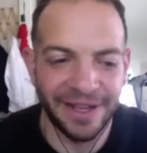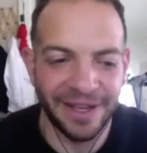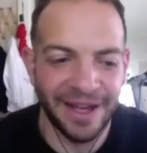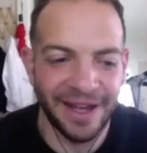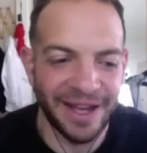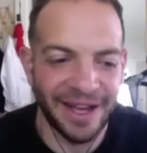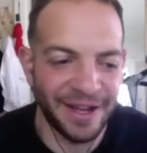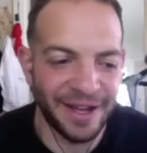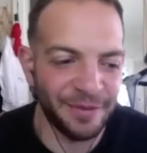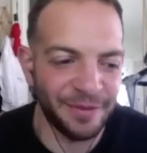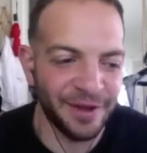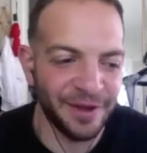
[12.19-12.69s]
A
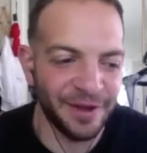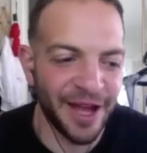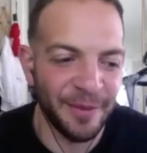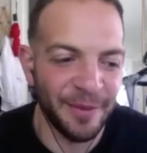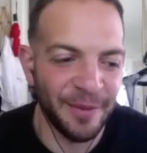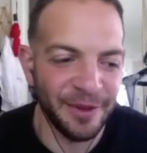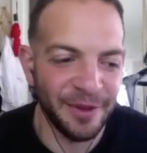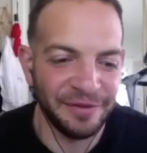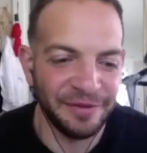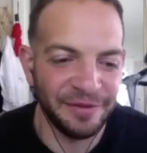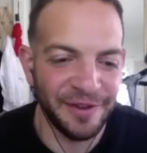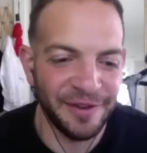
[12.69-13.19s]
um,
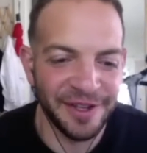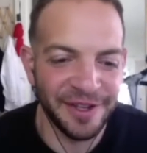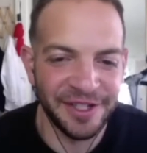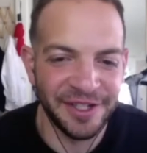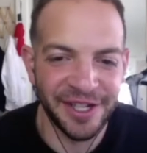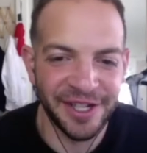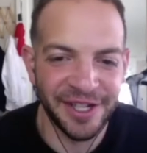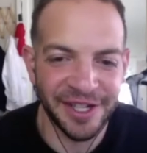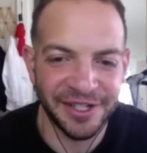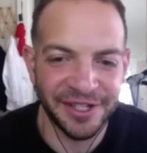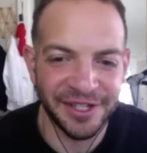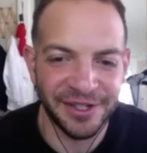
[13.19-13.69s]
couple of fun
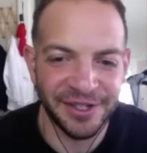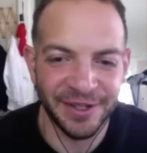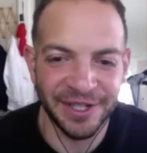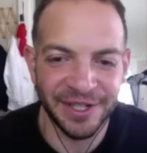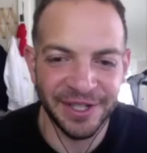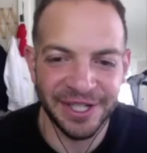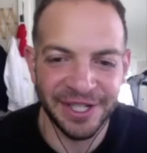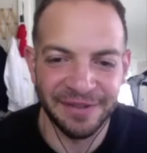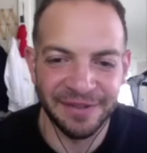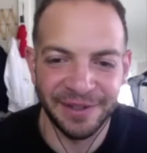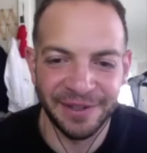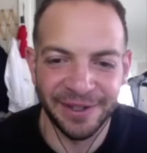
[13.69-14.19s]
Zuck stories
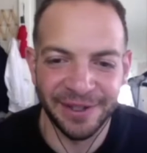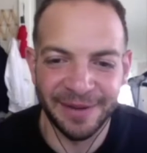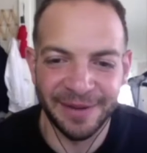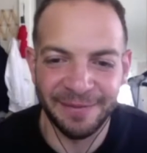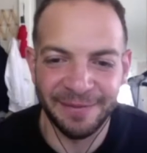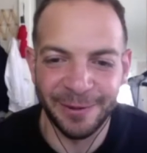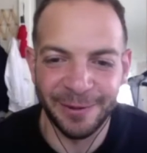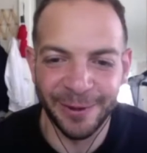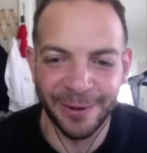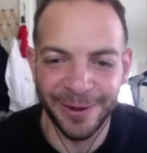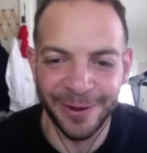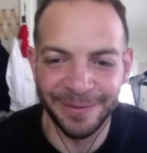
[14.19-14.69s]
if you're up
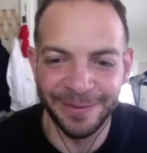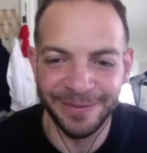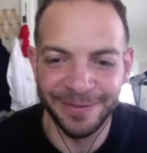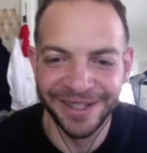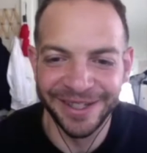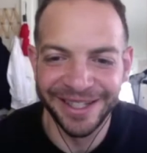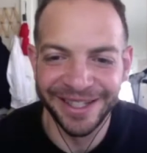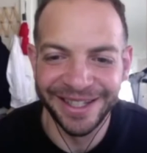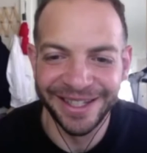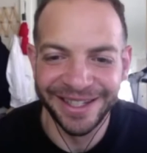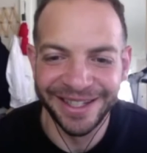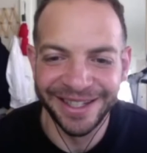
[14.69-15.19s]
for them.
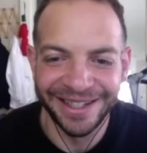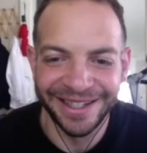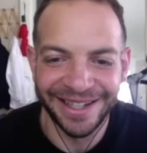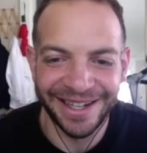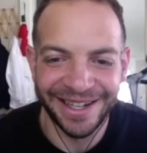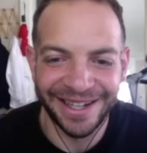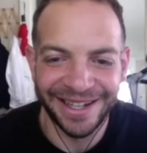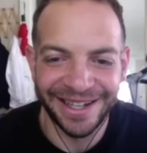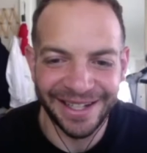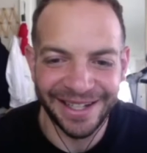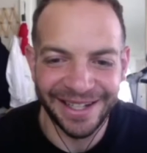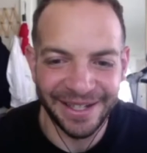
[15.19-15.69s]

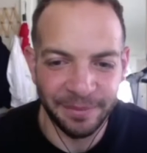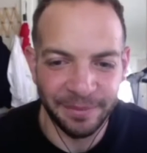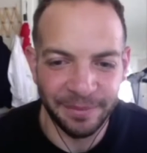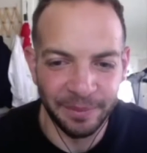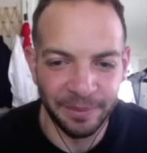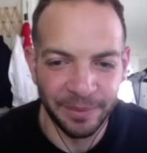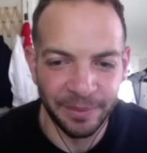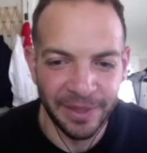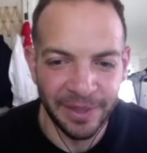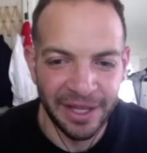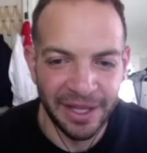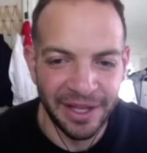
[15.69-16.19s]
Um,
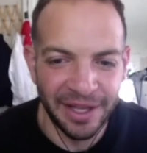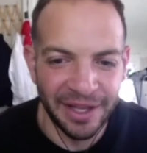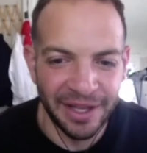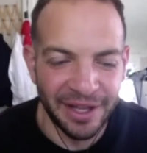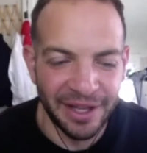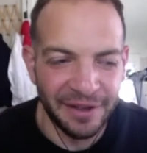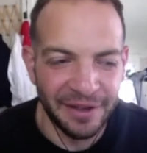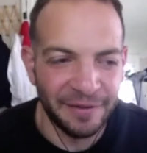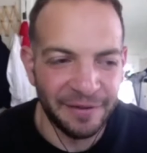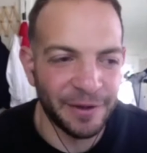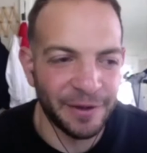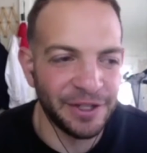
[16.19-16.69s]

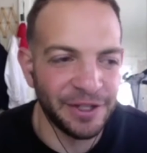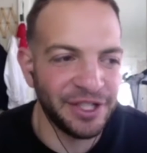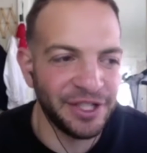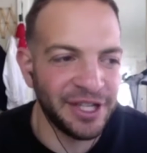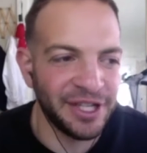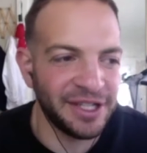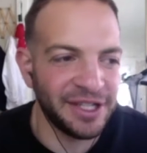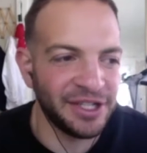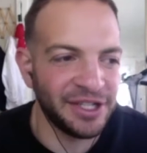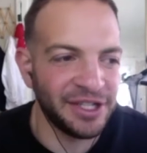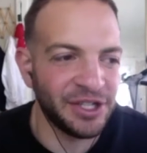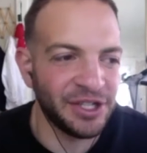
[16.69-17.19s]
first
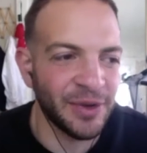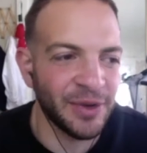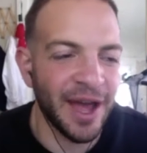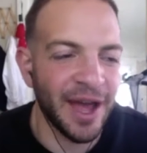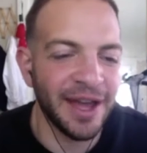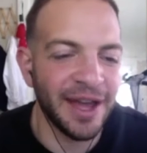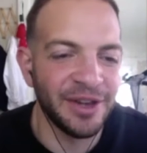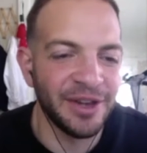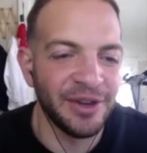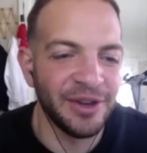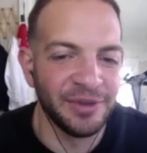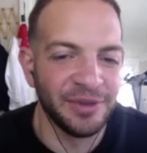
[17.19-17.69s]
is so I
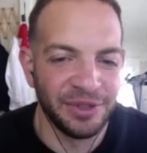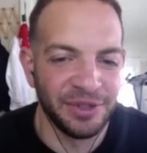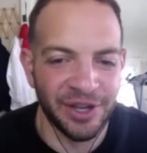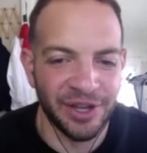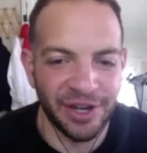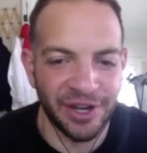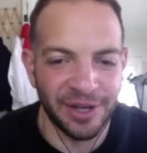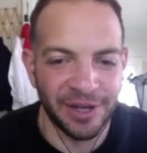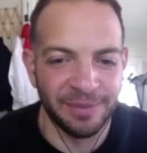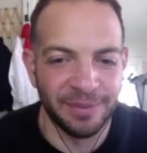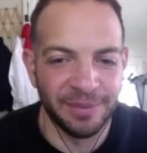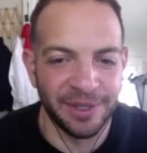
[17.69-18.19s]
knew
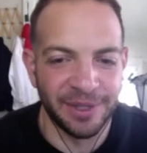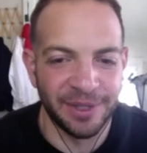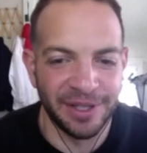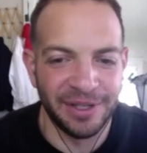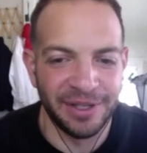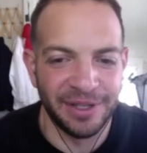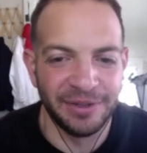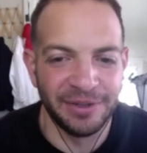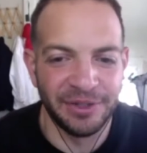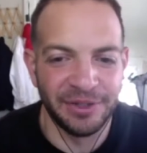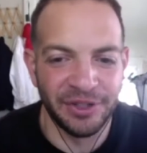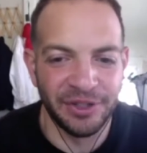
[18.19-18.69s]
Zuckerberg
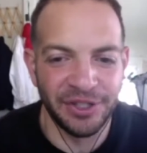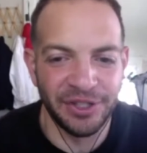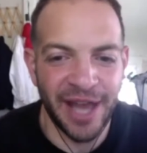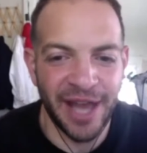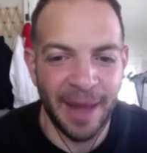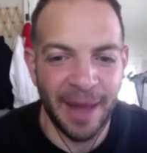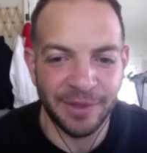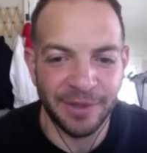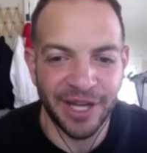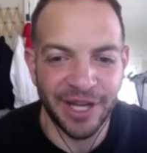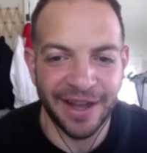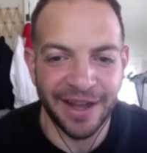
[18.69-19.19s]
uses
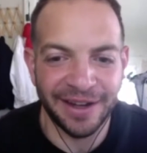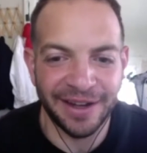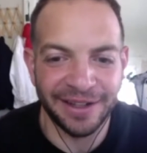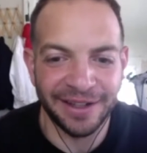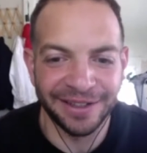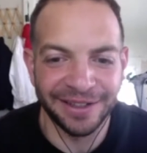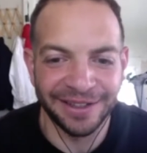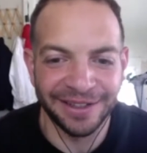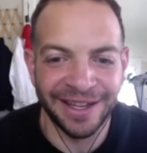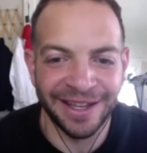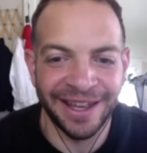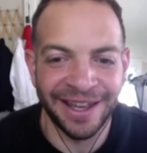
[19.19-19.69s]
Snapchat,
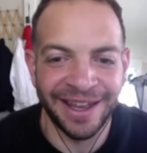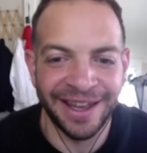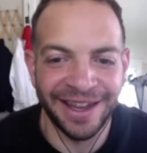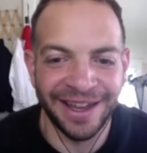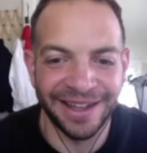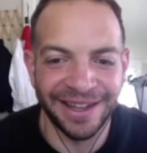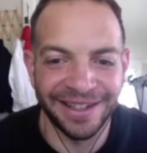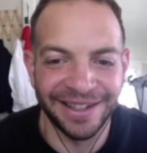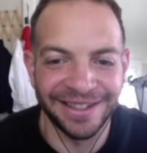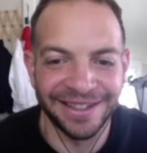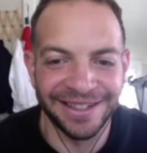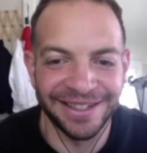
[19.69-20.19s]

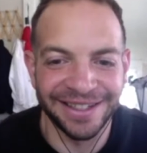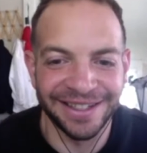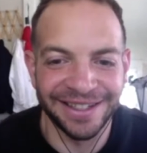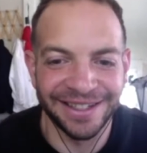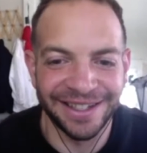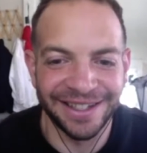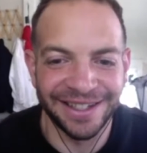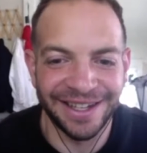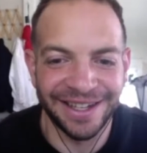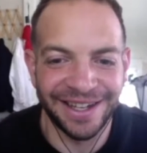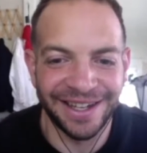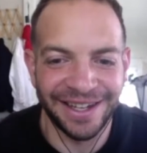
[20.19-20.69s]
and
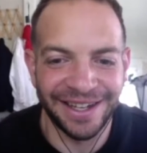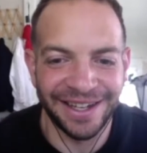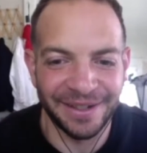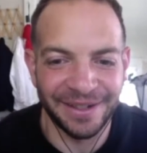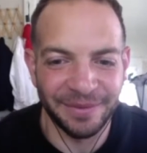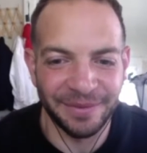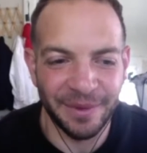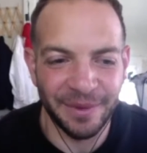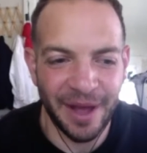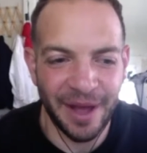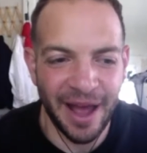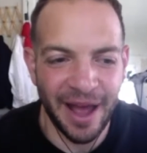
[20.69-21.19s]

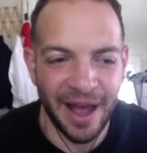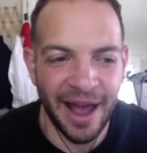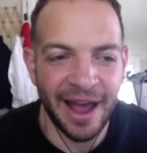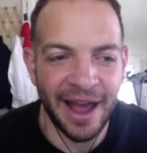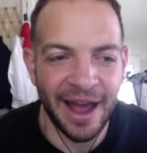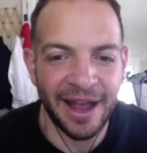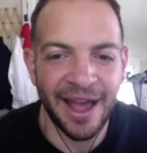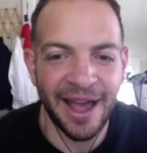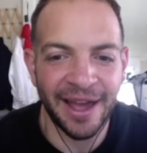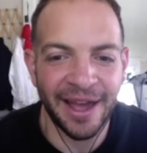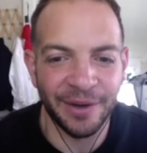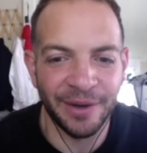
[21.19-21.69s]
um,
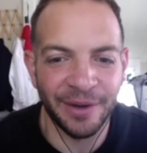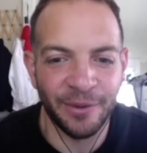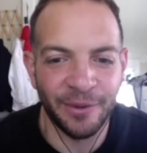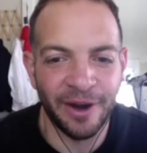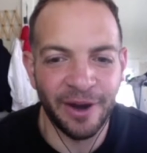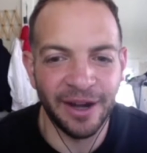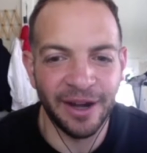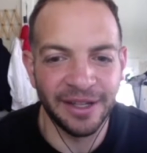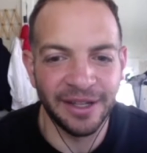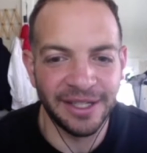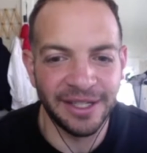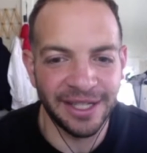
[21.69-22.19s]
I kind of
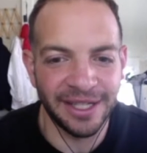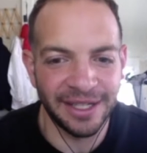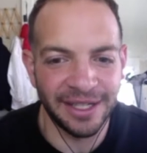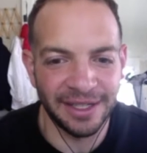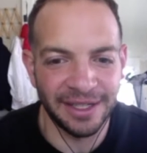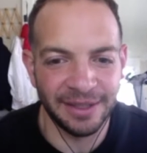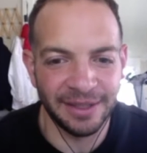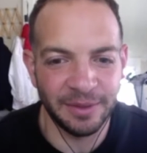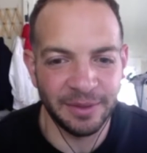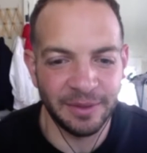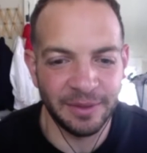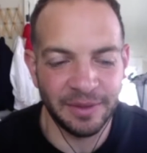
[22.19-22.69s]
wanted
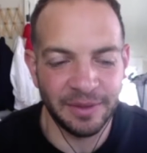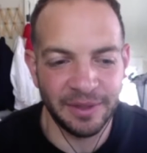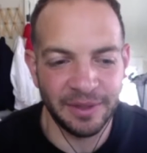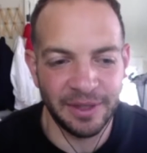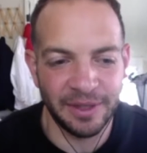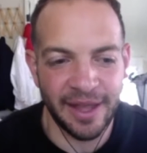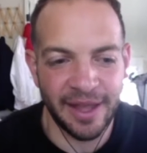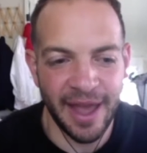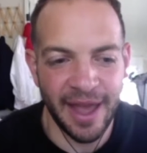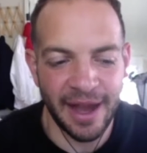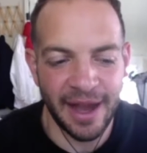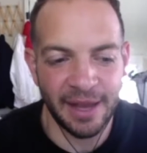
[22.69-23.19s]
to
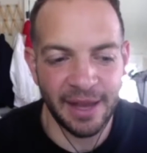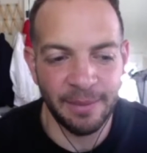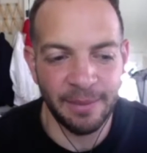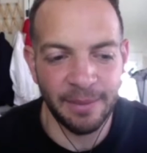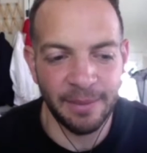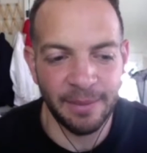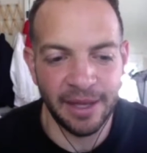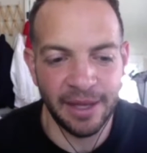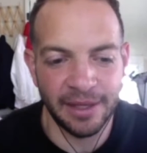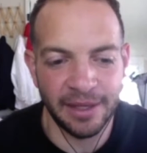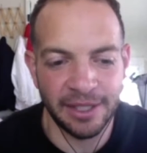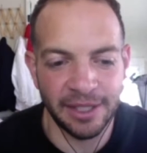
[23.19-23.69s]
get
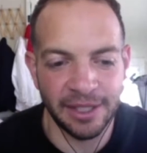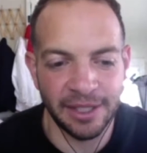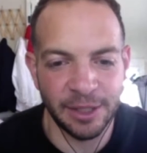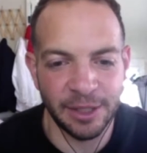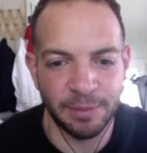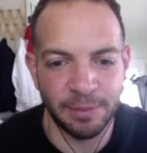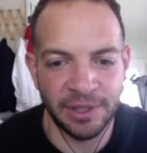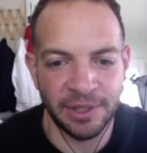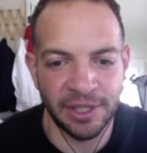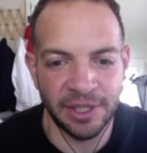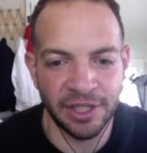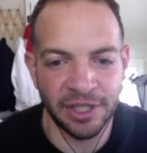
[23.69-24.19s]
him into
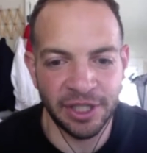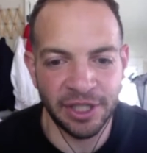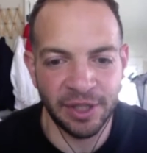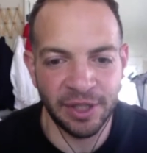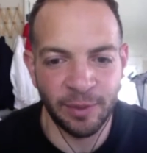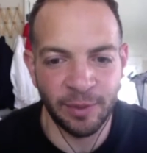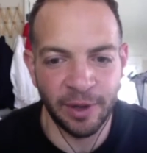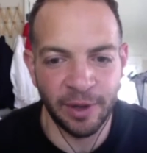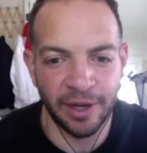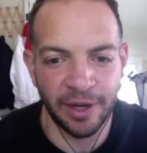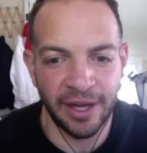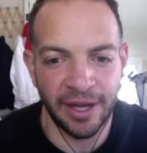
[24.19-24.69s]
this
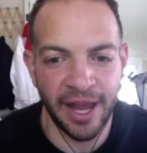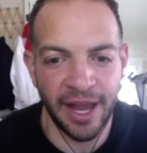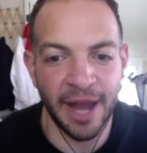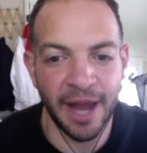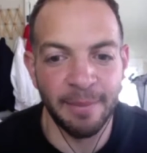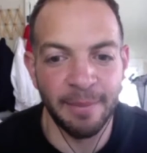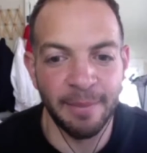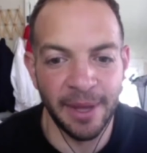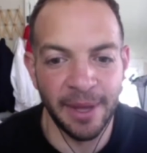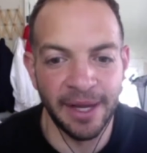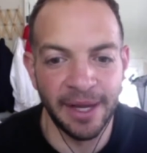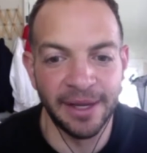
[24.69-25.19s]
position where
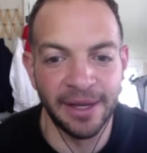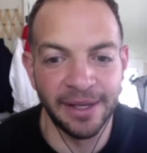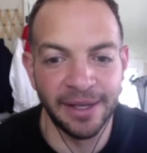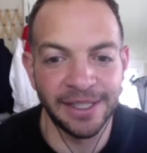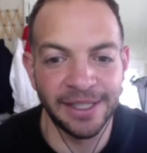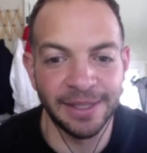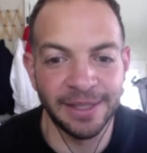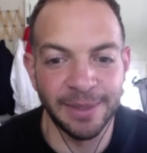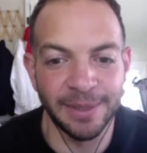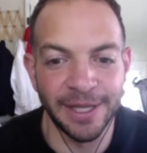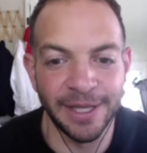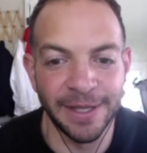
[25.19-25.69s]
he admitted
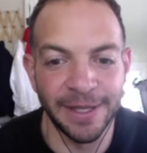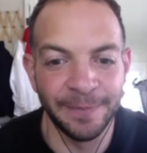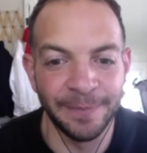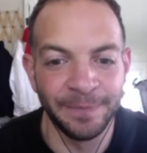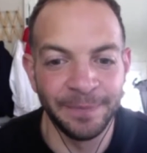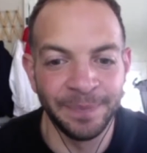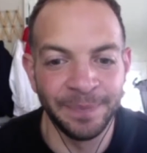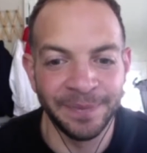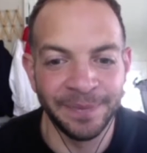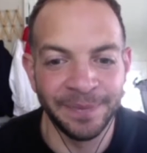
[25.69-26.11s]
it to me.